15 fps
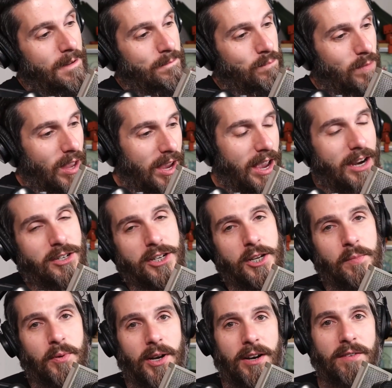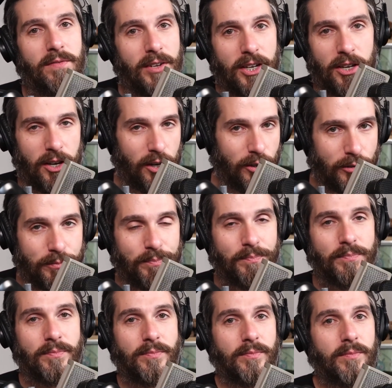I actually did put out a video
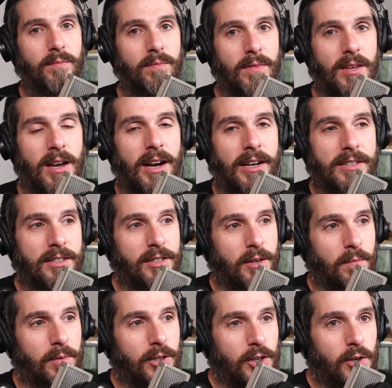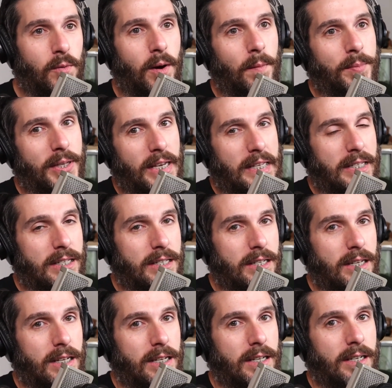on some new updates
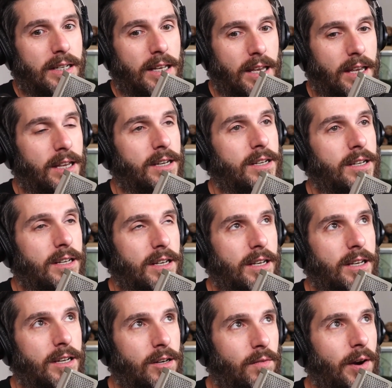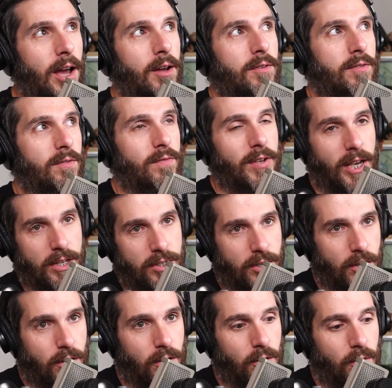in and around VS
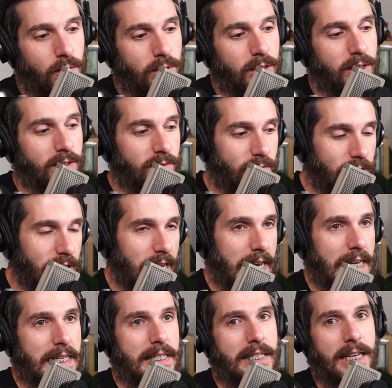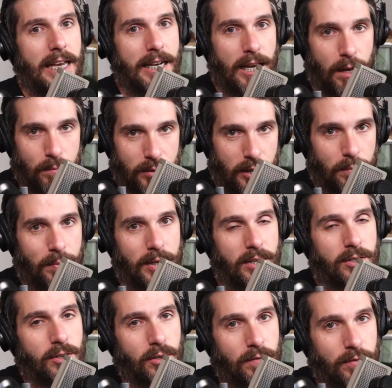Code and VS and MCP
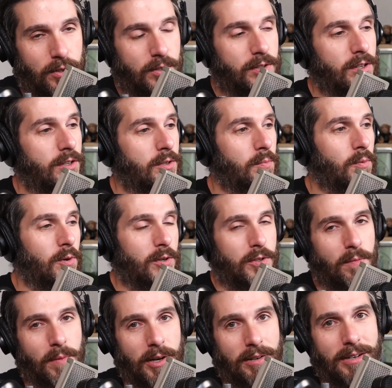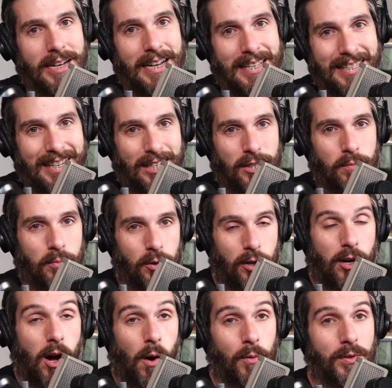servers support. So Model Context
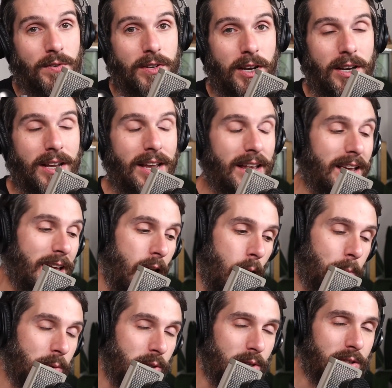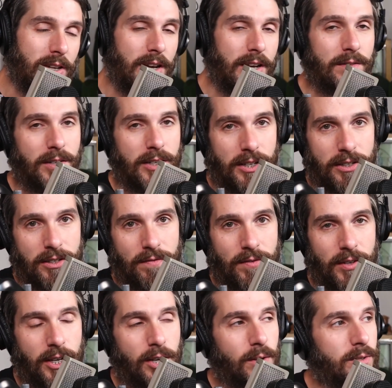Protocol, which we've done episodes on, I've done tons of
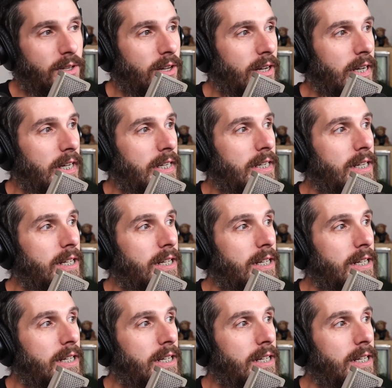videos on.